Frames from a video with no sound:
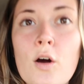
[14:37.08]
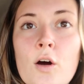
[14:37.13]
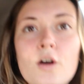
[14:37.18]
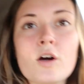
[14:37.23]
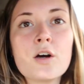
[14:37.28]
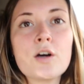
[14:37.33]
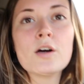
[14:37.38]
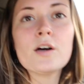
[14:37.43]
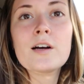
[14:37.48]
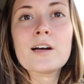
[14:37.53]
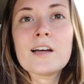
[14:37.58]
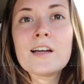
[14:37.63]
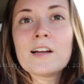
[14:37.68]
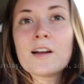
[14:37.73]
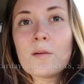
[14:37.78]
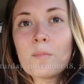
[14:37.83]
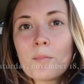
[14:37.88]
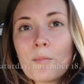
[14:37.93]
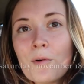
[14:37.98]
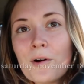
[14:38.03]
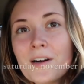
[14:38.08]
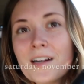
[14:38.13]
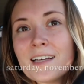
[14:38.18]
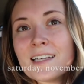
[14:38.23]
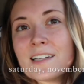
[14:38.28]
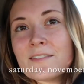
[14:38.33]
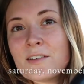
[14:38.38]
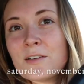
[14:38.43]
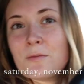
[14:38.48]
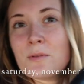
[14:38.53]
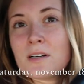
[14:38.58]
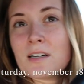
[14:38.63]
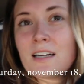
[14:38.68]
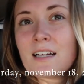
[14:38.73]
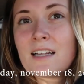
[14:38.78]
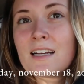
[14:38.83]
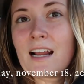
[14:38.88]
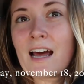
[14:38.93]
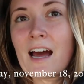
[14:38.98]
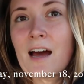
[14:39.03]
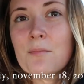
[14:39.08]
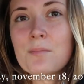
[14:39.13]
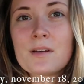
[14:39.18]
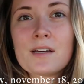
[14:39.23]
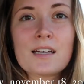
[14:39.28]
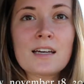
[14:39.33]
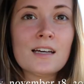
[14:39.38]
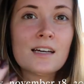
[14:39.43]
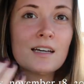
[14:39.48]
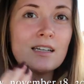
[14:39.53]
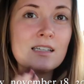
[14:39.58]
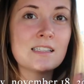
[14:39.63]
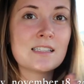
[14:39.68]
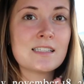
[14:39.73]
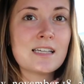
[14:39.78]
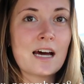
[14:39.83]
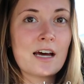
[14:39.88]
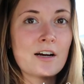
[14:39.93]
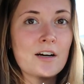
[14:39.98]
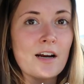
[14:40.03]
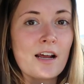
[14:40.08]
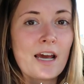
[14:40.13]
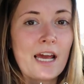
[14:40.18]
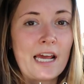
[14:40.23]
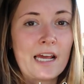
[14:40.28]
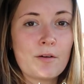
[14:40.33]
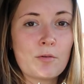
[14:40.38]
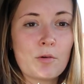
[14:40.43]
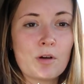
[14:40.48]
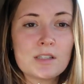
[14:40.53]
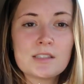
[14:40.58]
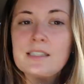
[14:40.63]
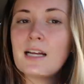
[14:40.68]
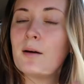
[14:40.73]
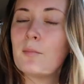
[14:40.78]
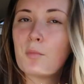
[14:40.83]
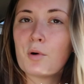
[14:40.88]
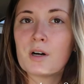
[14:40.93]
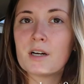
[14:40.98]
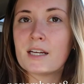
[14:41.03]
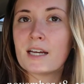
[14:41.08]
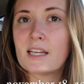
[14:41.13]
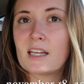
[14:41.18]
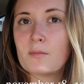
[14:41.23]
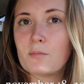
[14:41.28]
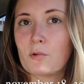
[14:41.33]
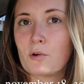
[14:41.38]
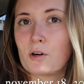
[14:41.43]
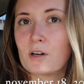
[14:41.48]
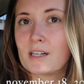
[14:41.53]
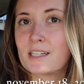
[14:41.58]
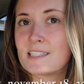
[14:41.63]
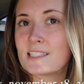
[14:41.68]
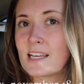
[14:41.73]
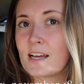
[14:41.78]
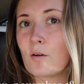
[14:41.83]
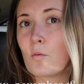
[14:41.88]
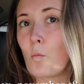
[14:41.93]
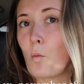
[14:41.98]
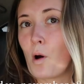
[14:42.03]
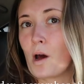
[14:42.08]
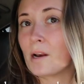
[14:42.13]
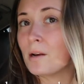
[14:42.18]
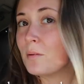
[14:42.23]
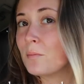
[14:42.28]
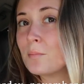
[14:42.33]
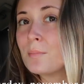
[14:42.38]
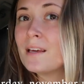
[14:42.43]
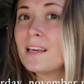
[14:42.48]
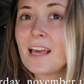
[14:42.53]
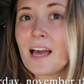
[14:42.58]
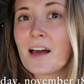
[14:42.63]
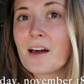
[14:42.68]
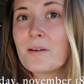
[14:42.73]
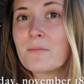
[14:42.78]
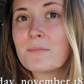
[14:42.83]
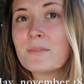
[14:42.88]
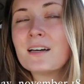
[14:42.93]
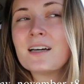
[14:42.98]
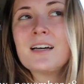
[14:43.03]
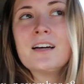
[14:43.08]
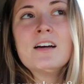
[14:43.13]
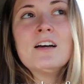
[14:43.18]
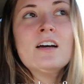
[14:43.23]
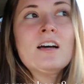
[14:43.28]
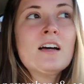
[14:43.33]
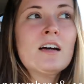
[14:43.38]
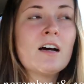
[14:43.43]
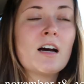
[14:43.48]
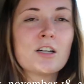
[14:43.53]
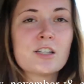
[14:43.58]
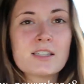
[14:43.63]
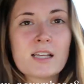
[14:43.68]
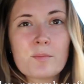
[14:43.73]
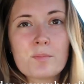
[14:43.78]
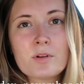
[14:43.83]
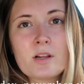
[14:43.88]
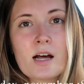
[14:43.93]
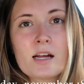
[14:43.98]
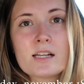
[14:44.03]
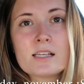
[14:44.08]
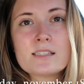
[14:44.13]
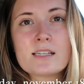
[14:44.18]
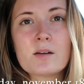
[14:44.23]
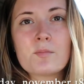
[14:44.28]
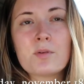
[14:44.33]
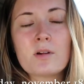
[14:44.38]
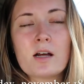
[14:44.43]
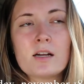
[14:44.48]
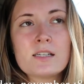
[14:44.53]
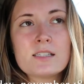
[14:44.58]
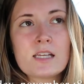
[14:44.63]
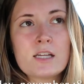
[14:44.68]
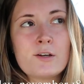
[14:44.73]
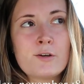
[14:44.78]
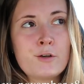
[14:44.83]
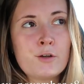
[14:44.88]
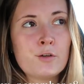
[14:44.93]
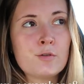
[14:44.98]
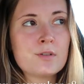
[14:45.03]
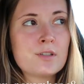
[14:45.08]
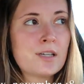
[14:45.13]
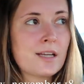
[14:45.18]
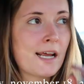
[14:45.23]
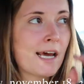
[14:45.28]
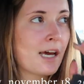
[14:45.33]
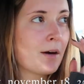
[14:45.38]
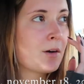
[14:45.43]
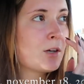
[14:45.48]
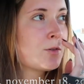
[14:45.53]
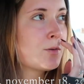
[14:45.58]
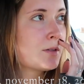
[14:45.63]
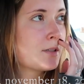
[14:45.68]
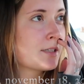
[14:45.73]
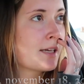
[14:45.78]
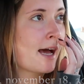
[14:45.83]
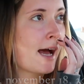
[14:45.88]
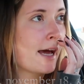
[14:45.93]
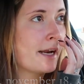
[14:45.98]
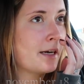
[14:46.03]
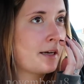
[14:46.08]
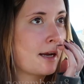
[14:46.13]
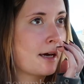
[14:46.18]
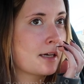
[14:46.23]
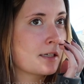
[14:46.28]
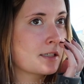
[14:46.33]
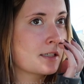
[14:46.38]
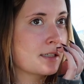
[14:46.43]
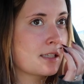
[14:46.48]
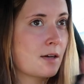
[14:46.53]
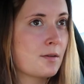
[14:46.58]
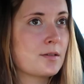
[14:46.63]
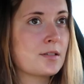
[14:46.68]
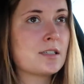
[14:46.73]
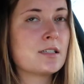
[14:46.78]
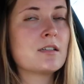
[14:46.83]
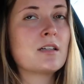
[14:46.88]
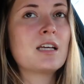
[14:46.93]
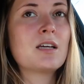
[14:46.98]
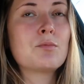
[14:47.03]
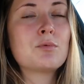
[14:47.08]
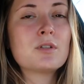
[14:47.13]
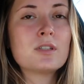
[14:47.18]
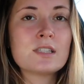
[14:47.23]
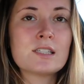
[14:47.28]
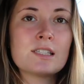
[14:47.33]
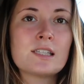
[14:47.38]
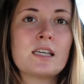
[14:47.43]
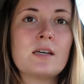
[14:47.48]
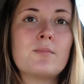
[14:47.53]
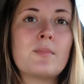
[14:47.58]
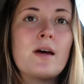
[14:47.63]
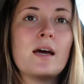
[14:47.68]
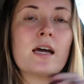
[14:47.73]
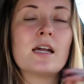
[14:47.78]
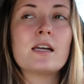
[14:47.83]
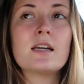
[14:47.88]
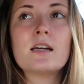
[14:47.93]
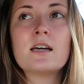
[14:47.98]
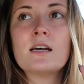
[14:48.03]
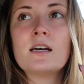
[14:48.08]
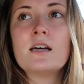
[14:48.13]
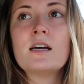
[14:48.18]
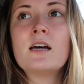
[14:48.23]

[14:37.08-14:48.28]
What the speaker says: Good morning, everyone. Happy Saturday. Well, it's not morning anymore. It's like 1 p.m. I just had Pilates. I had Pilates at noon today, which was kind of nice because I was still able to sleep in.